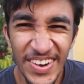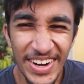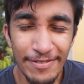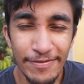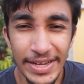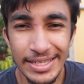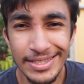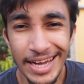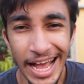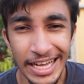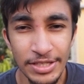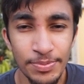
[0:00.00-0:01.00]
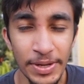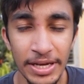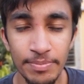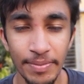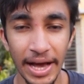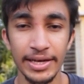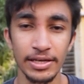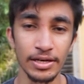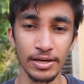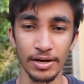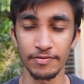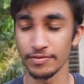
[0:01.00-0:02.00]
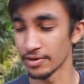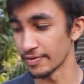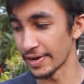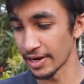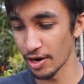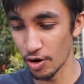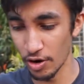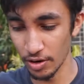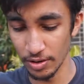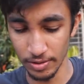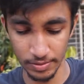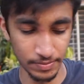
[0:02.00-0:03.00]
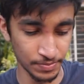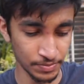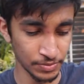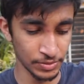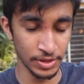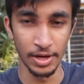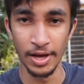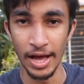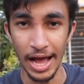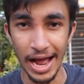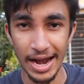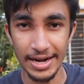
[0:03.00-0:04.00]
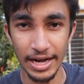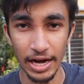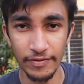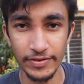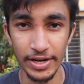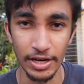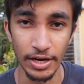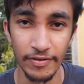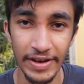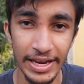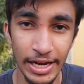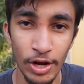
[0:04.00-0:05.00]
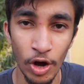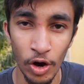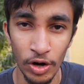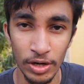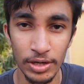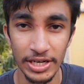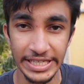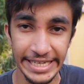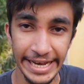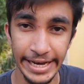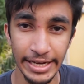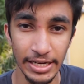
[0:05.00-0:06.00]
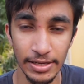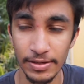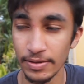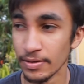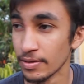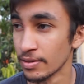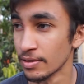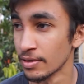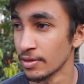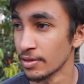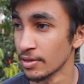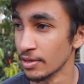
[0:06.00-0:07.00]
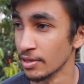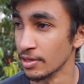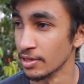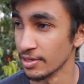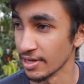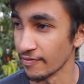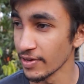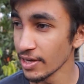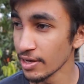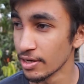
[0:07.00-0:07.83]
it feels nice being back here after very long and after a very long day. Sefi,